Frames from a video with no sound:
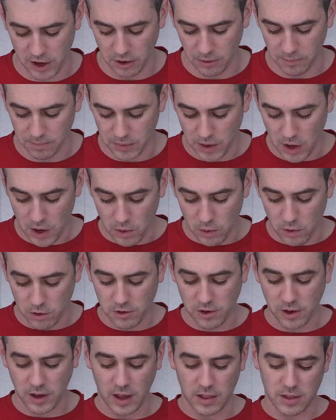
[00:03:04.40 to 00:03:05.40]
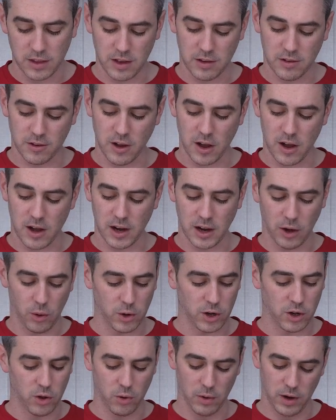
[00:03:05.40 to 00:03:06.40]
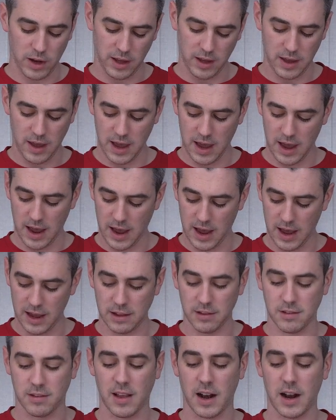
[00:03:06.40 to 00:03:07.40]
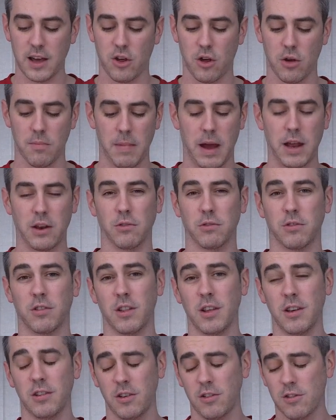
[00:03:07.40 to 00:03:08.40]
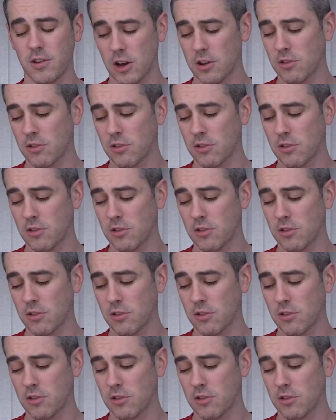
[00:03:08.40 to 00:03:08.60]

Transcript: you. We also get the Starter Liquid Cooling Kit installation manual. So this is